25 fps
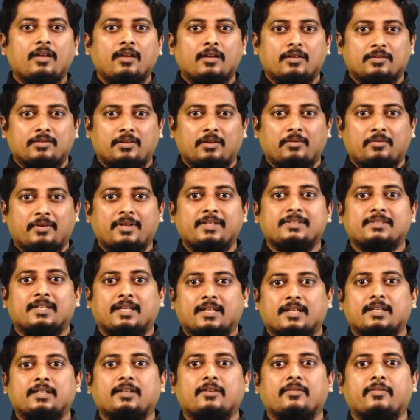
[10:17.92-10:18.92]
There is
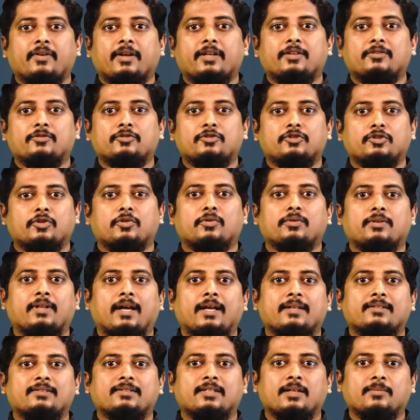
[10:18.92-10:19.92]
another way to show
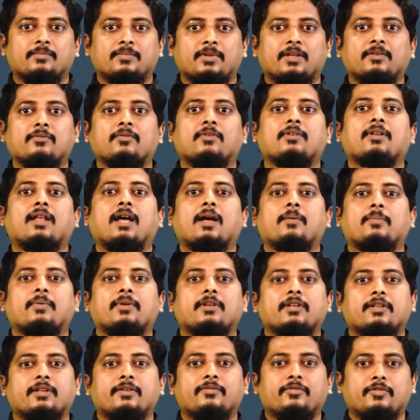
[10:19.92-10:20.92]
that something will
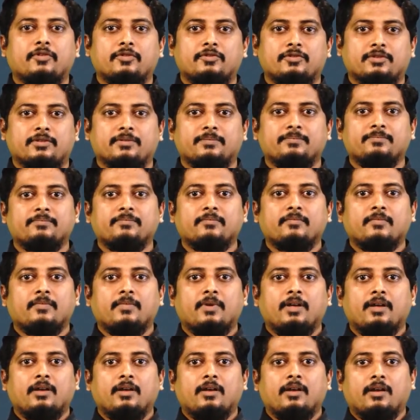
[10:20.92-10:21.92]
happen in the future.
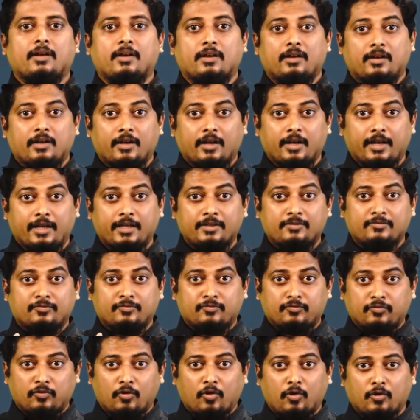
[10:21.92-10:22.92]
It
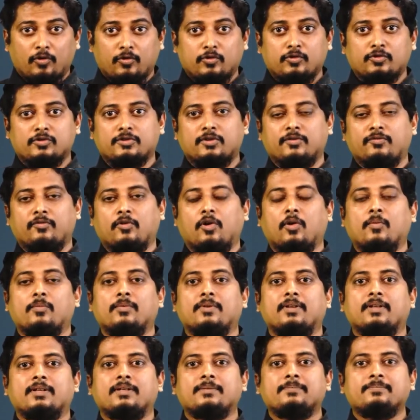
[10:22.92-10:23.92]
follows the
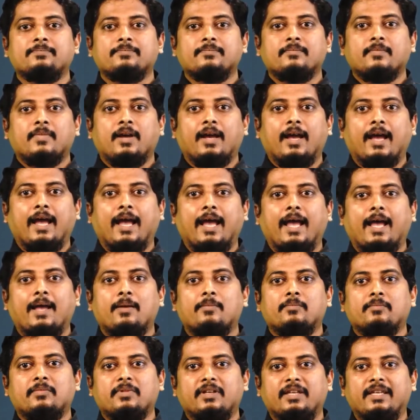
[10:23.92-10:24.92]
formula
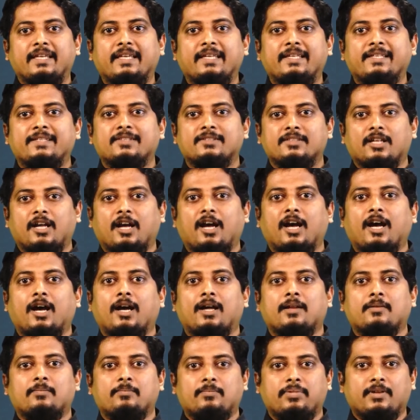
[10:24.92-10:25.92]
am, is,
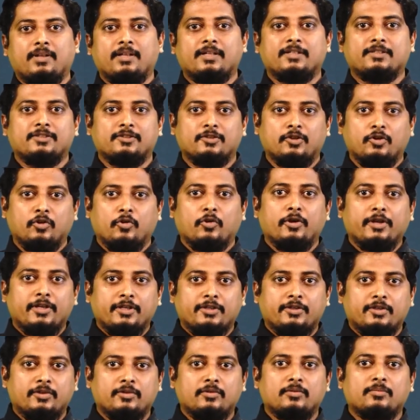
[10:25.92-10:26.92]
are plus
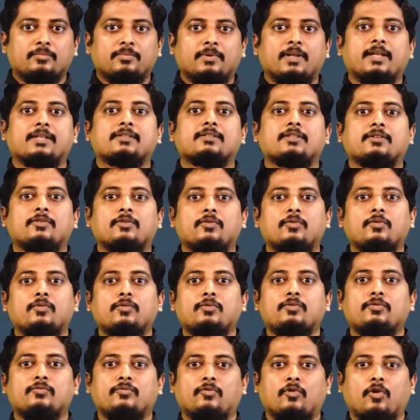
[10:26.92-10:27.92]
going to plus the
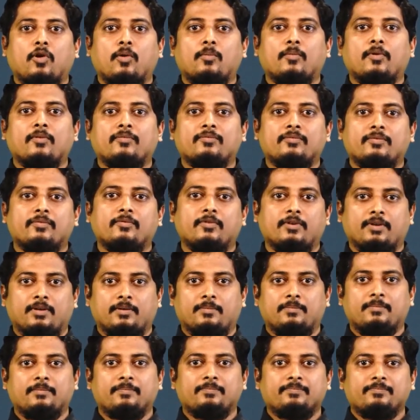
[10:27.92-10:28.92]
root form of the
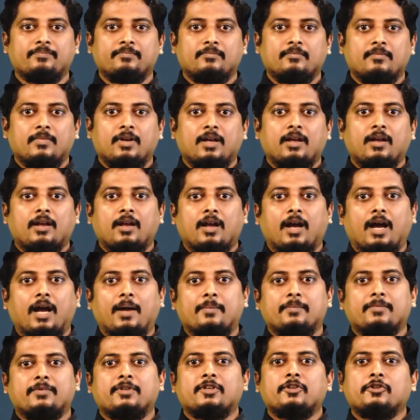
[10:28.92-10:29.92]
verb.
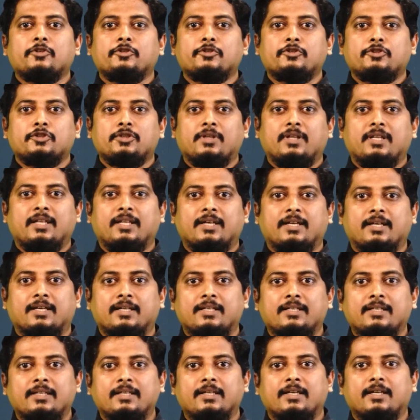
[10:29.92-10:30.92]
I'm going to
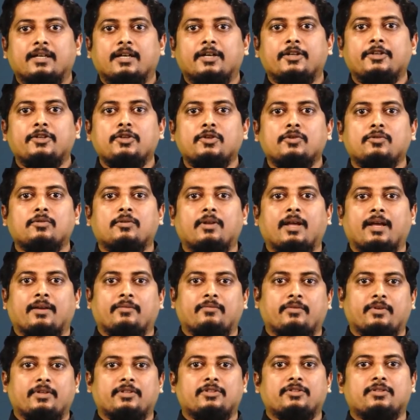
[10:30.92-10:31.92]
learn a new
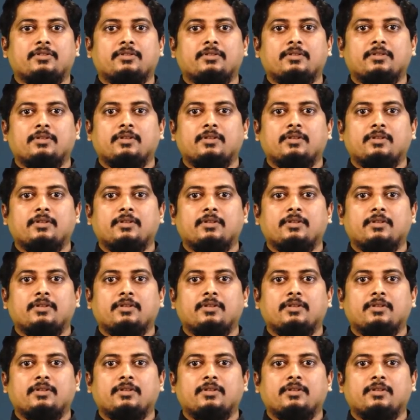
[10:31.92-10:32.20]
language.